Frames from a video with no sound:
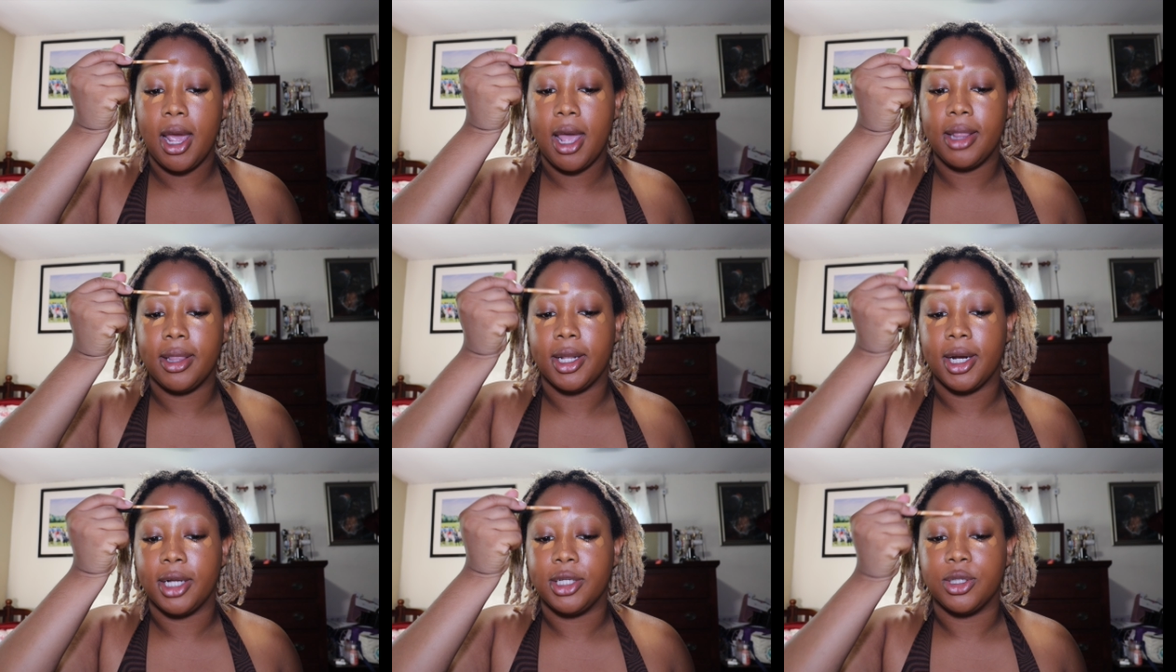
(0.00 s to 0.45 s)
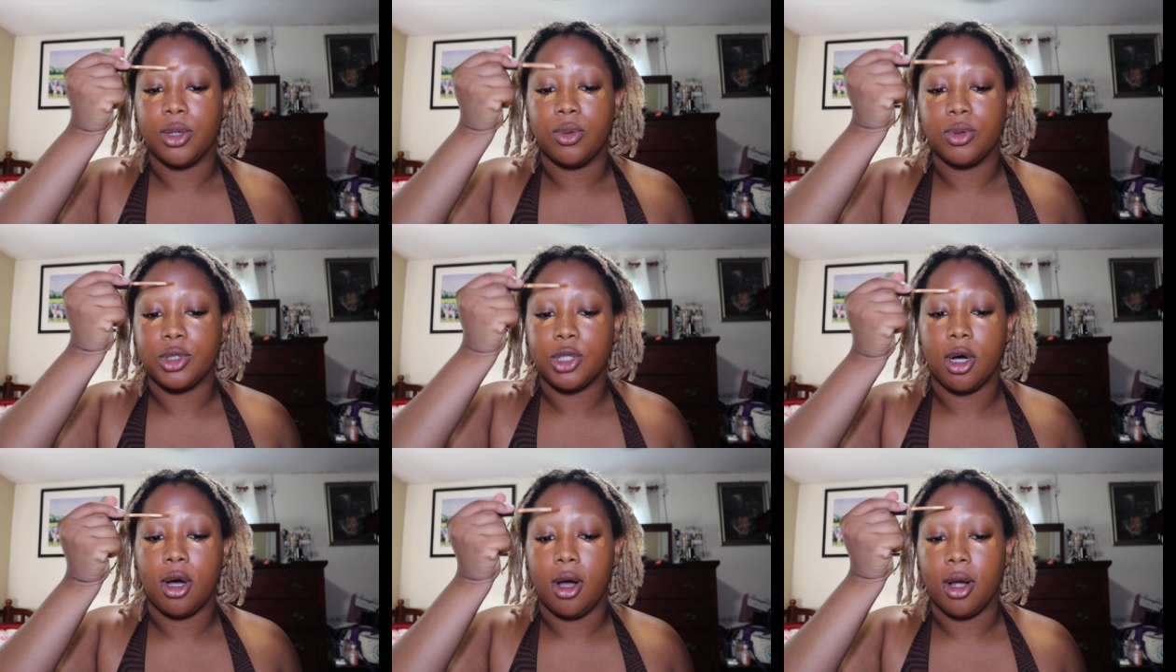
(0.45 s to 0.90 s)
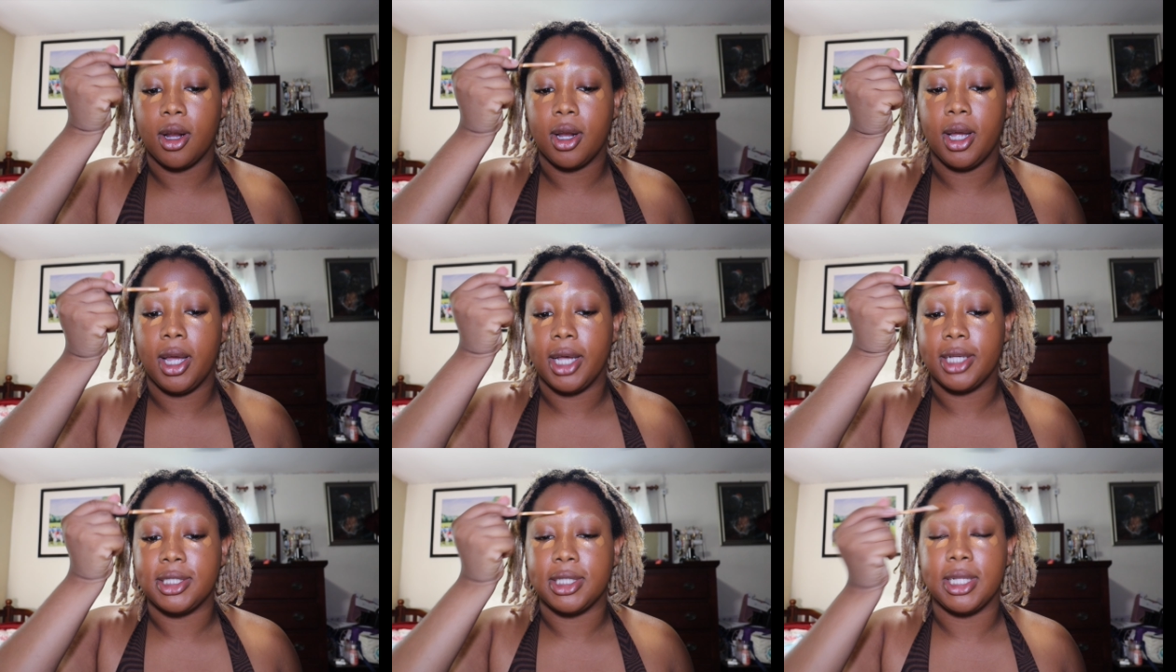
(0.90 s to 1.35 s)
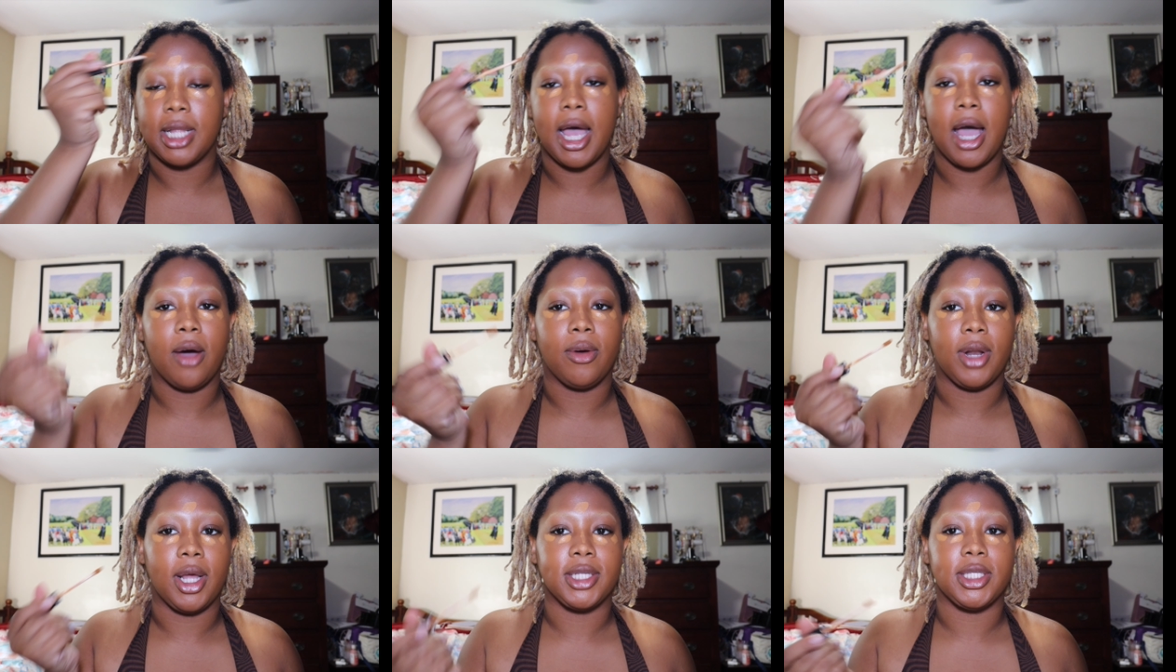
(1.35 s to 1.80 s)
and then I don't talk as
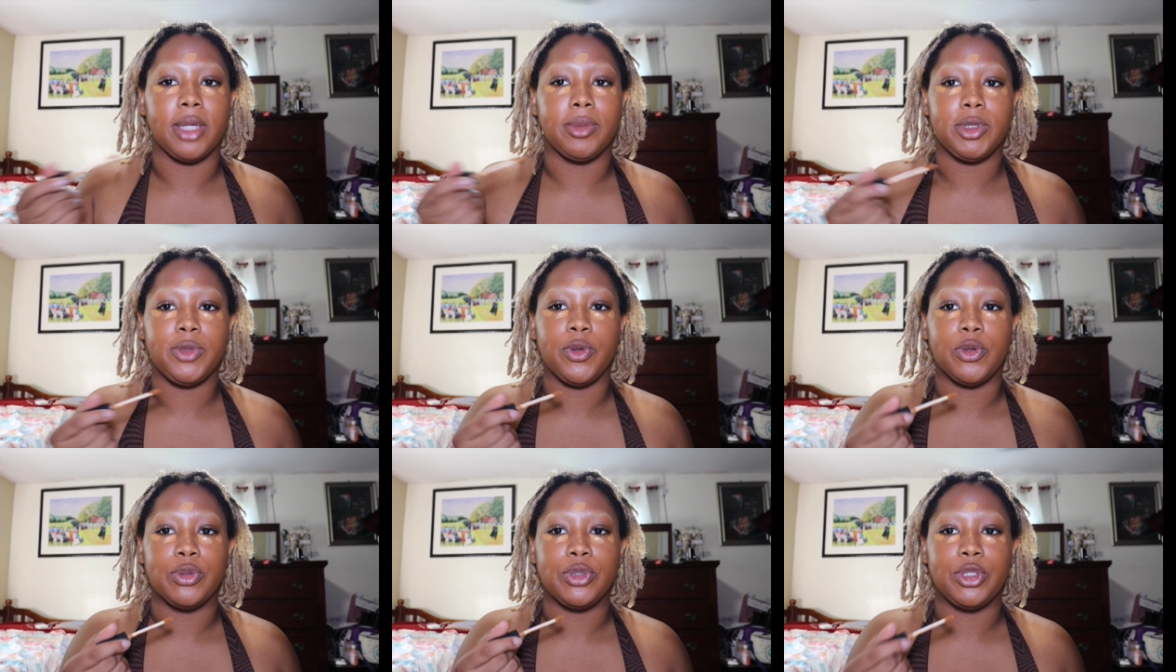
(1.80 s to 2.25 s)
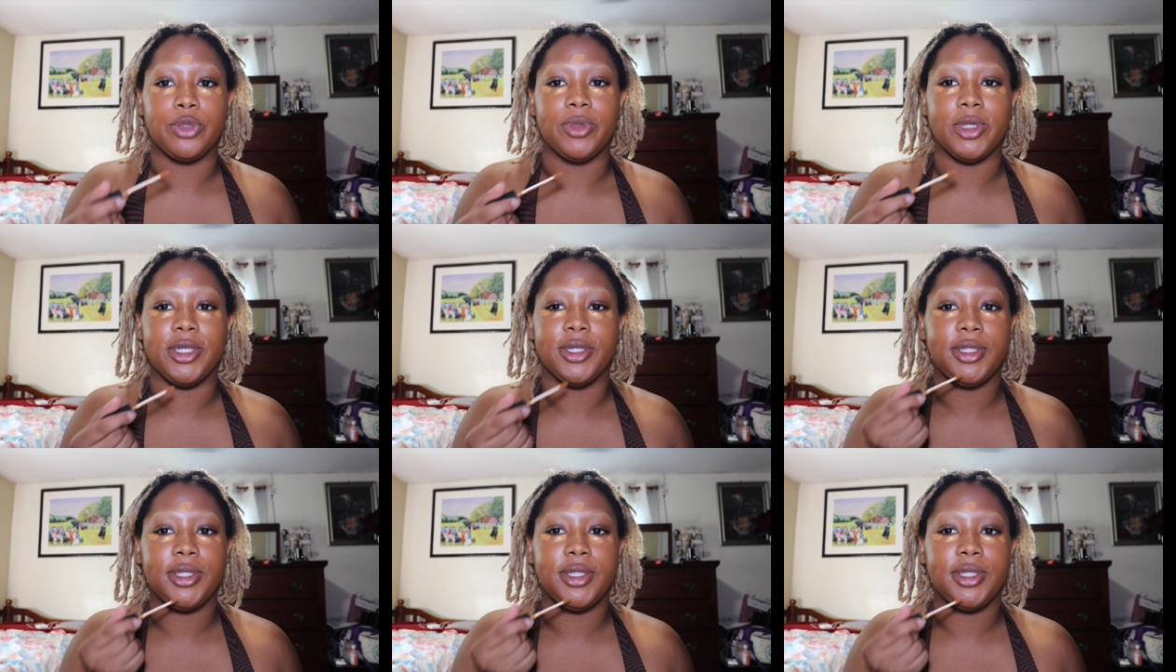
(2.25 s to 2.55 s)
loud as I'm supposed to be.